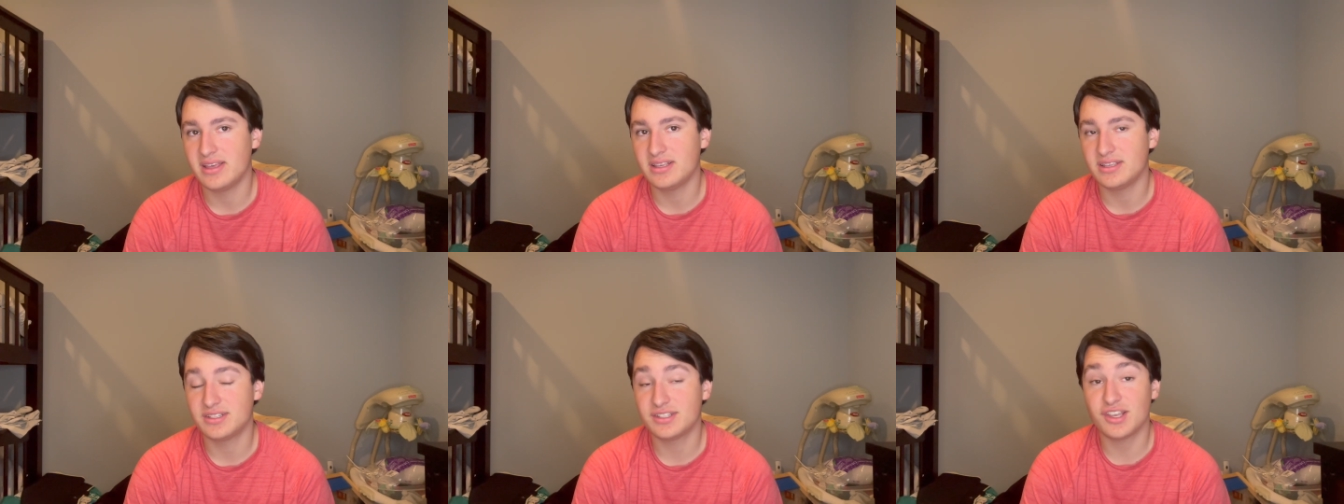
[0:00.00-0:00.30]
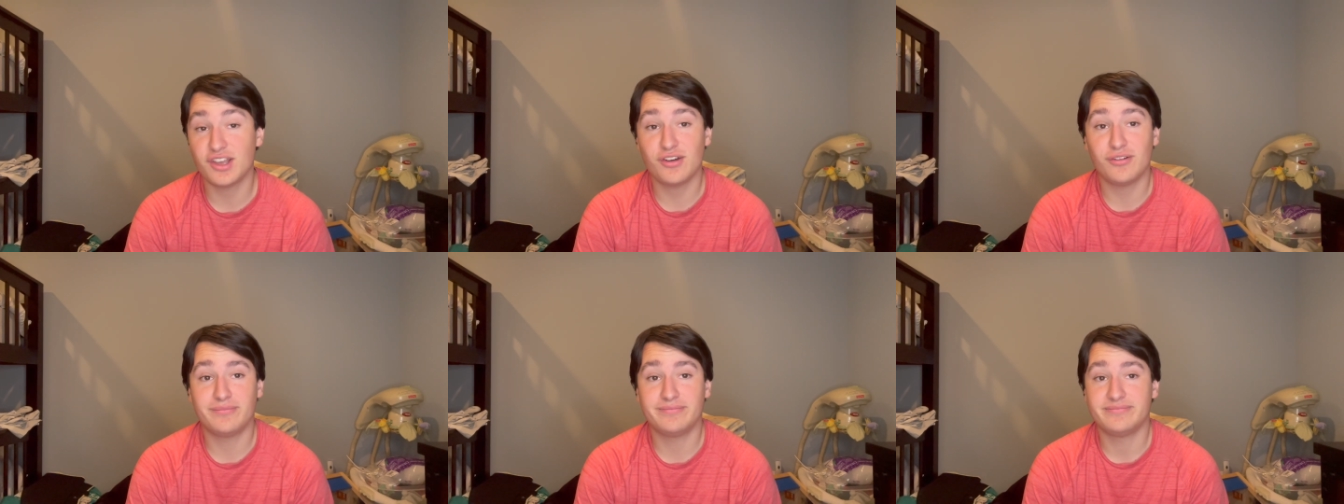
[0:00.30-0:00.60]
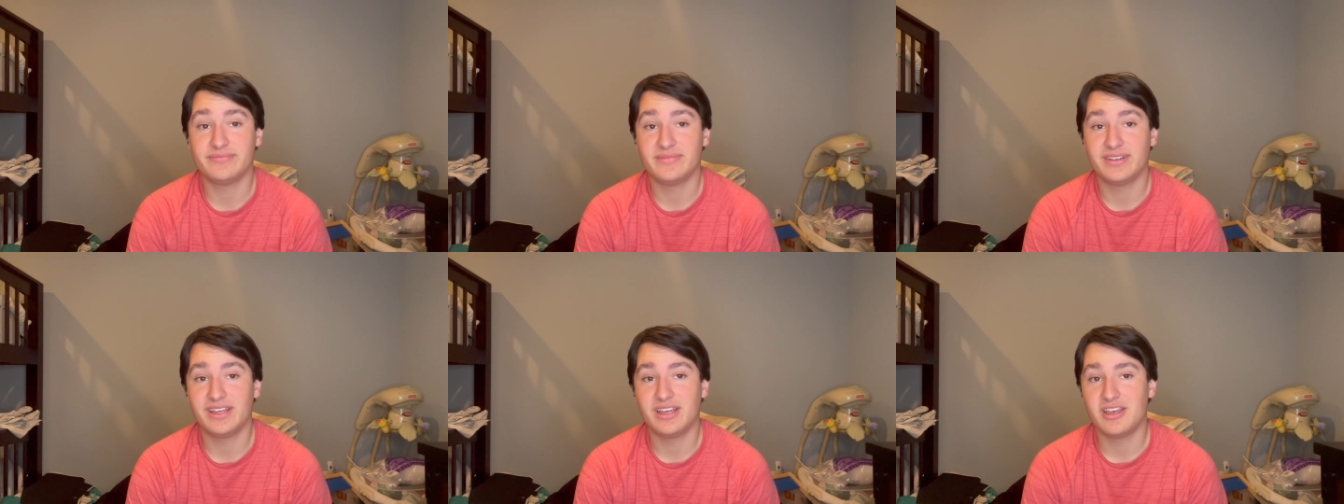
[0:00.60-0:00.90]
So
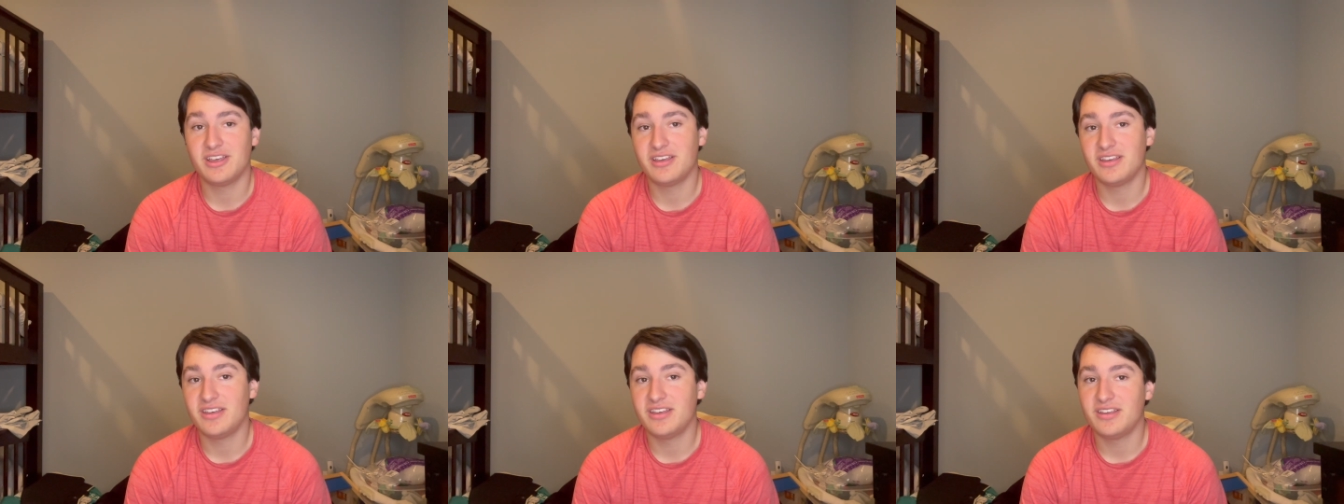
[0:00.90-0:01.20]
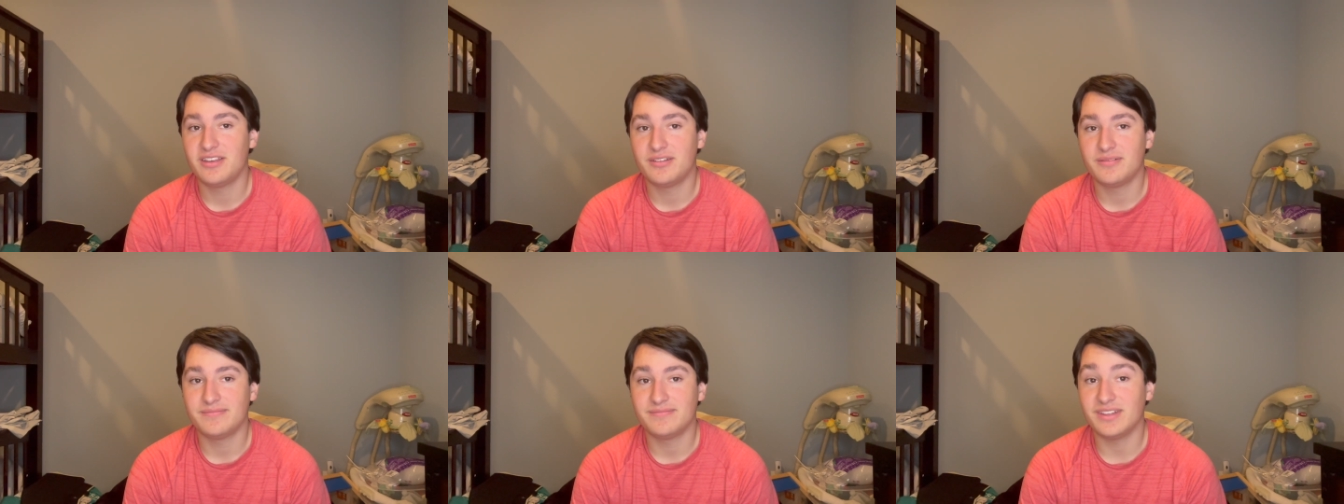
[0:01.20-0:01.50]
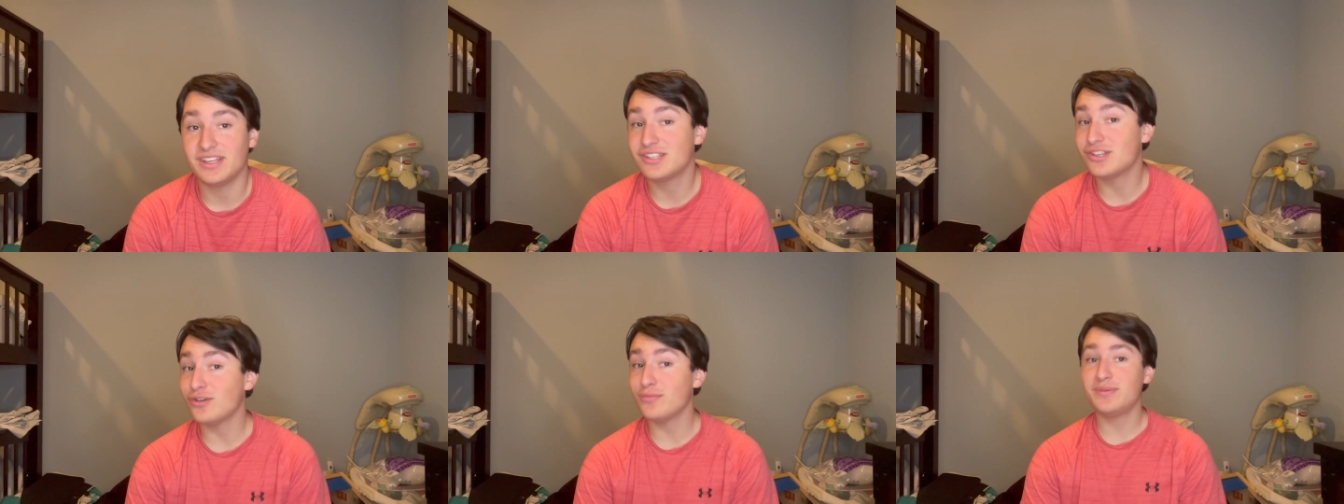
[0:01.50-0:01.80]

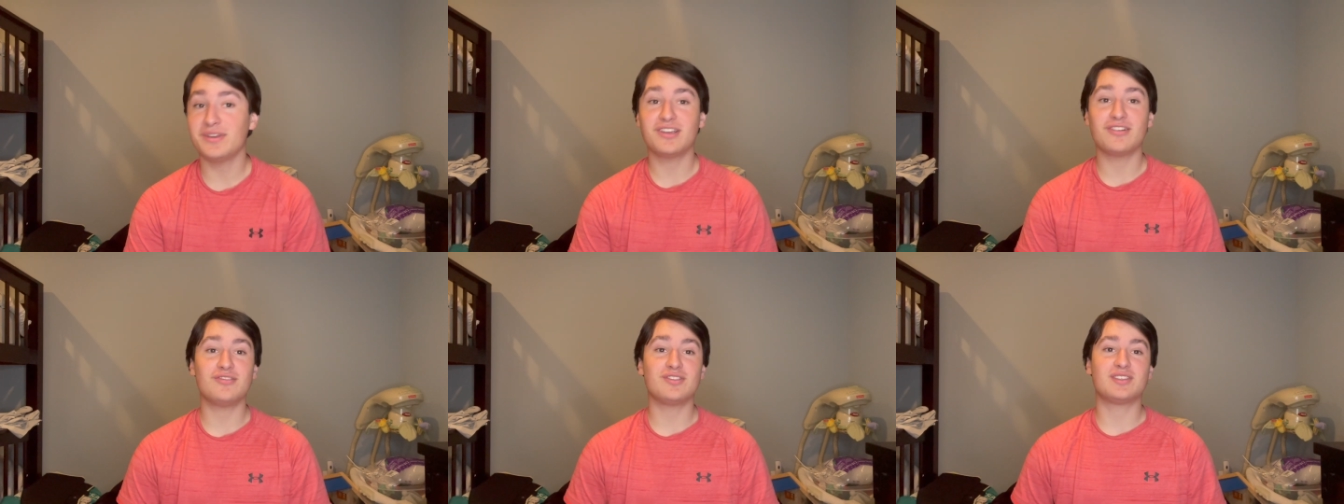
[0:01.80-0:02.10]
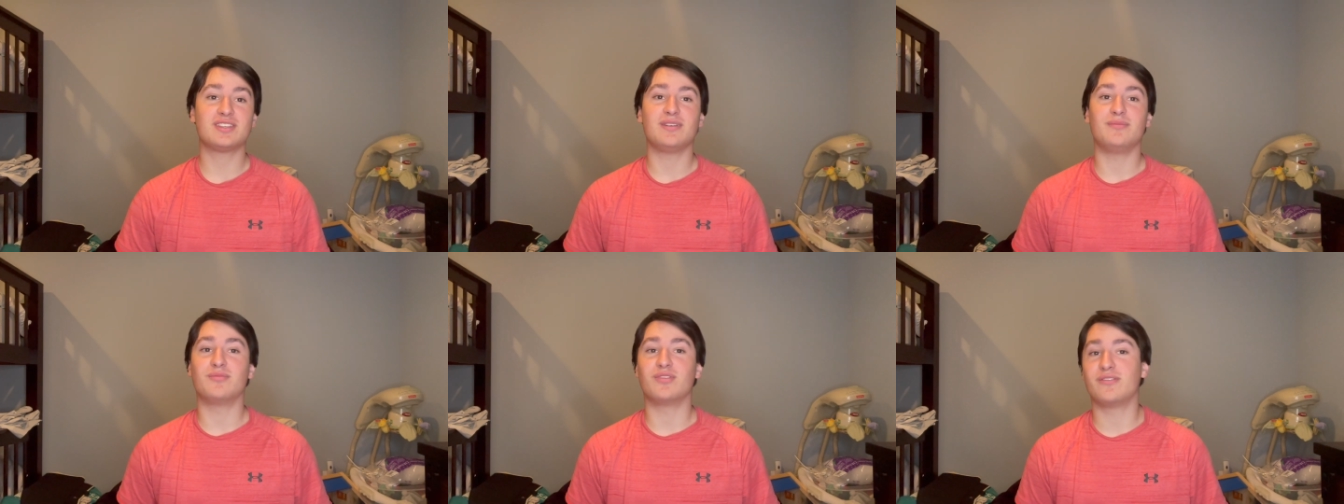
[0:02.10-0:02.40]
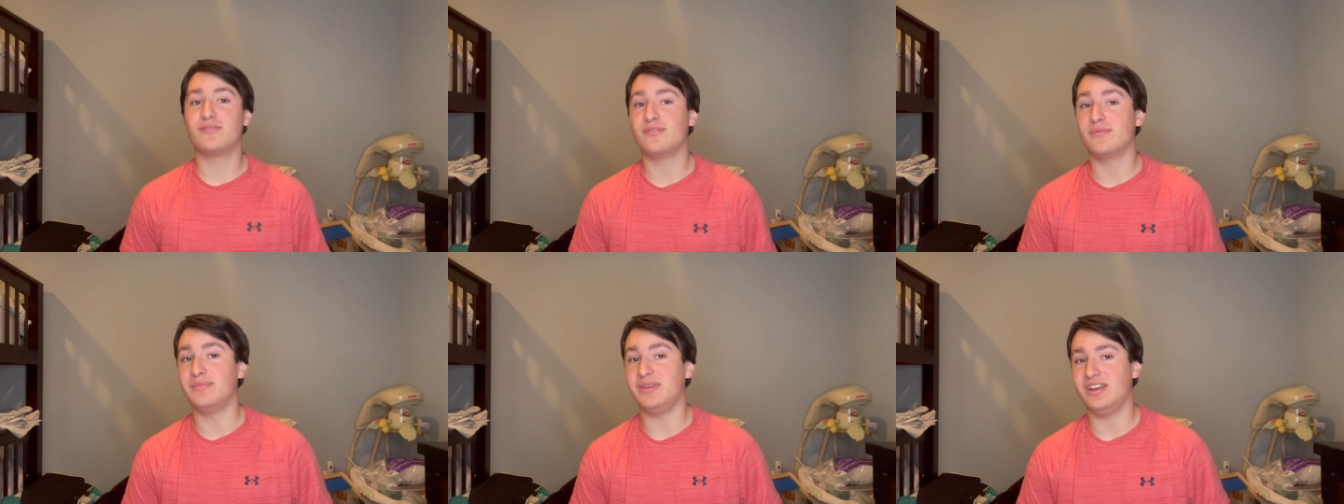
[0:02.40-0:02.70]
let's hope it goes somewhere
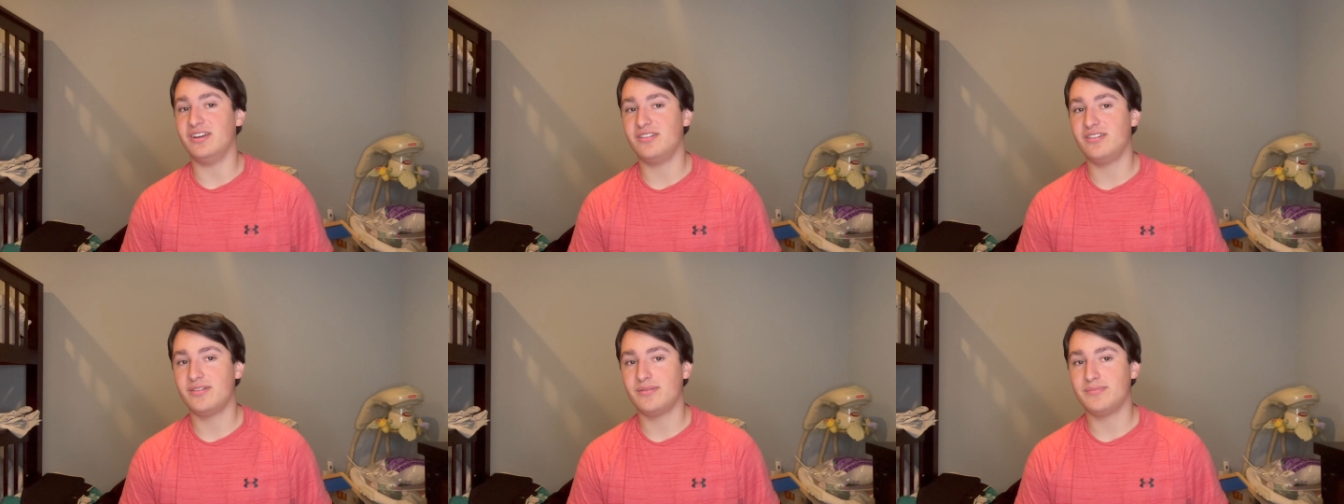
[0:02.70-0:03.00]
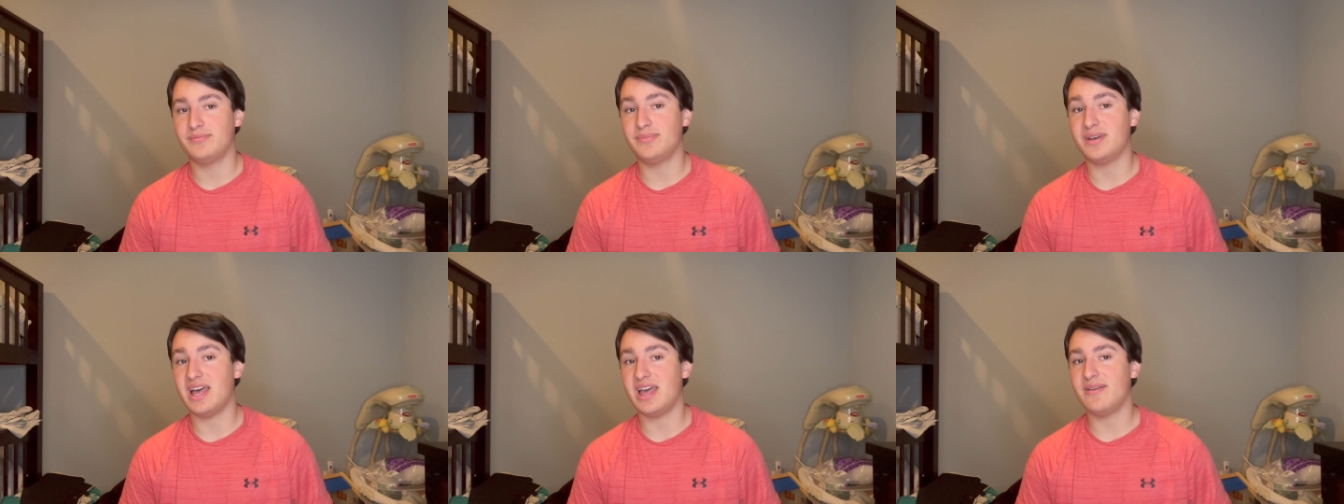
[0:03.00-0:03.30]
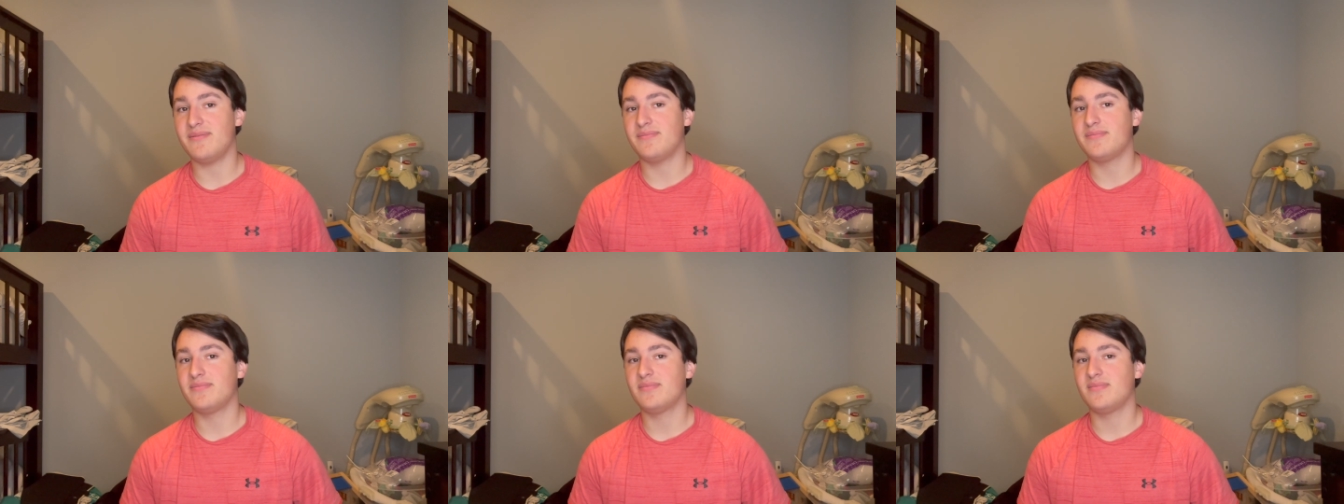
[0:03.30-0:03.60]
from here. But